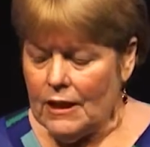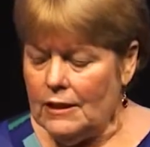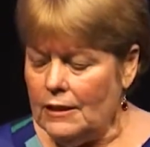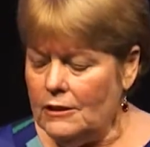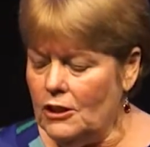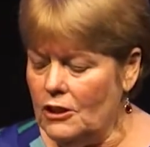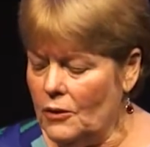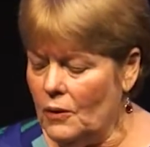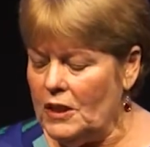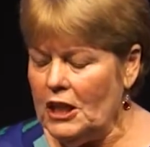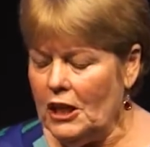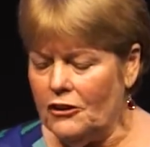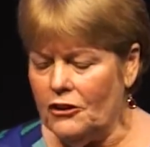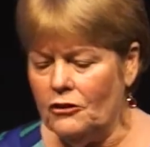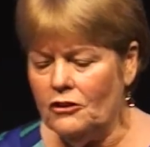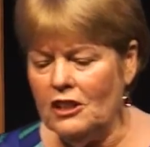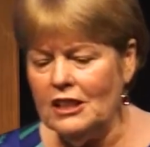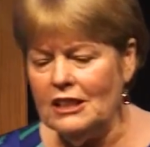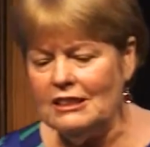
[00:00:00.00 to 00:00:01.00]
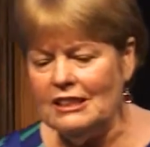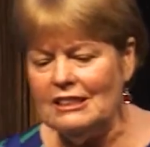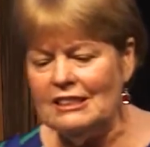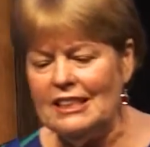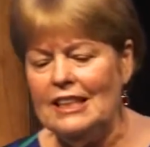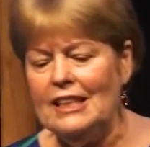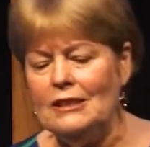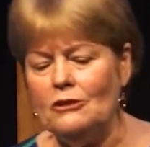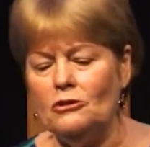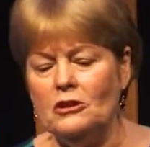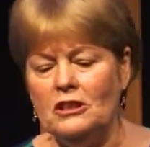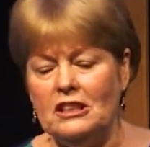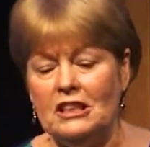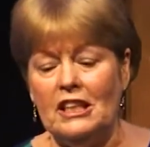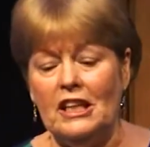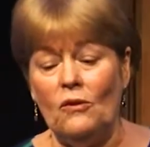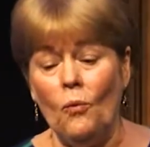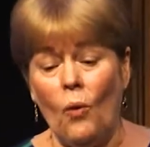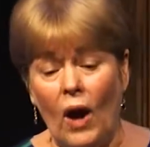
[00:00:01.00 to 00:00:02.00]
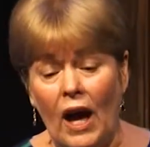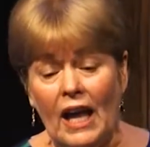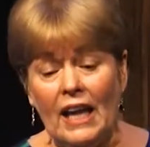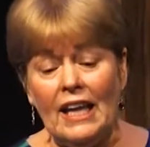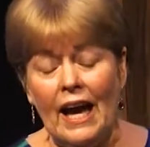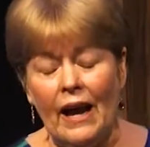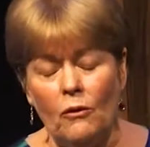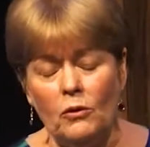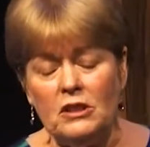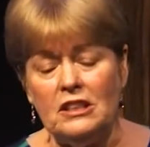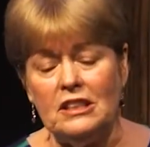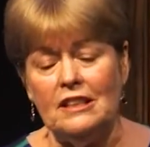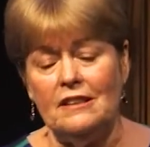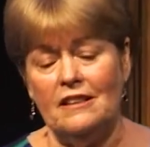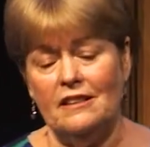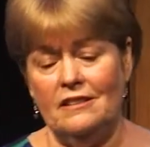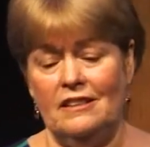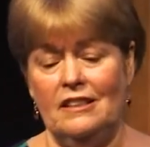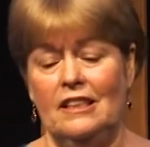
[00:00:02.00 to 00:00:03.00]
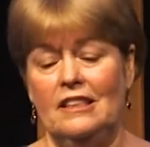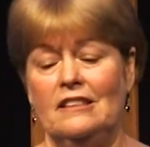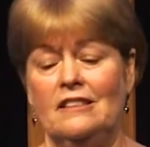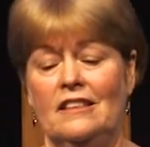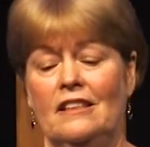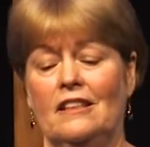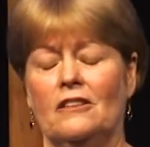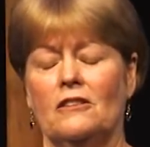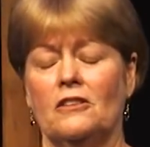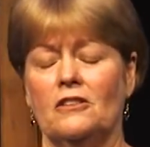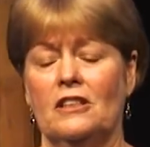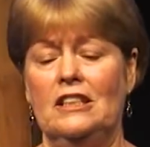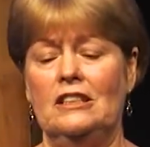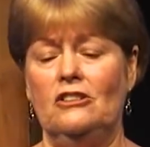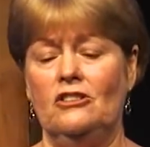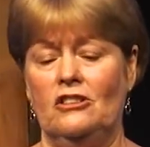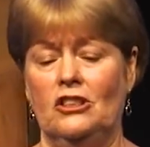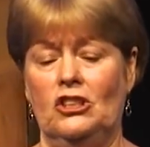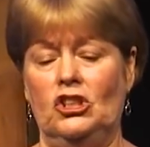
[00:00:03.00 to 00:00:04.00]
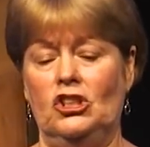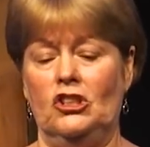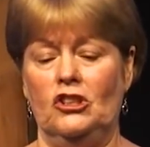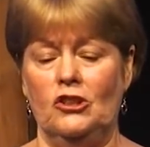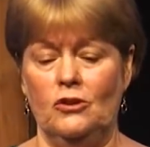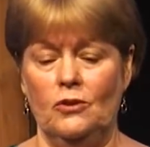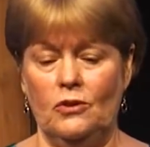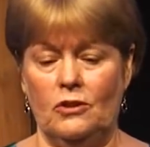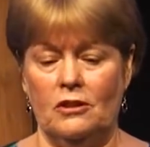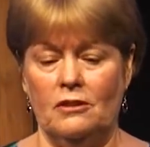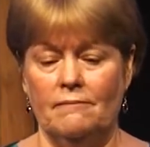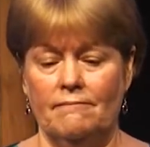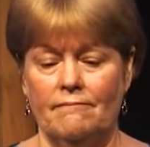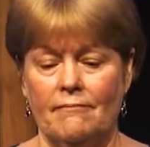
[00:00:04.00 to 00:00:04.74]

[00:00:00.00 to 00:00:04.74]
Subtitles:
You know, another thing that's interesting, while I was at the Zig Ziglar Institute,